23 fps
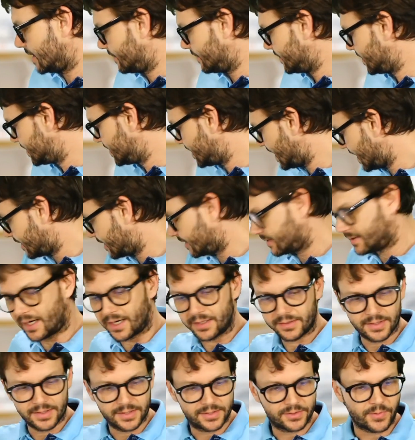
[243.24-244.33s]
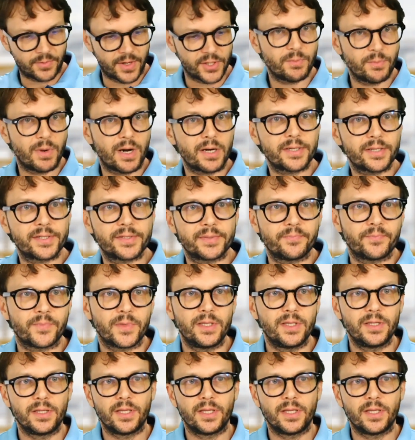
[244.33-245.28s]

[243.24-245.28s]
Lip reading: second are the stretch marks in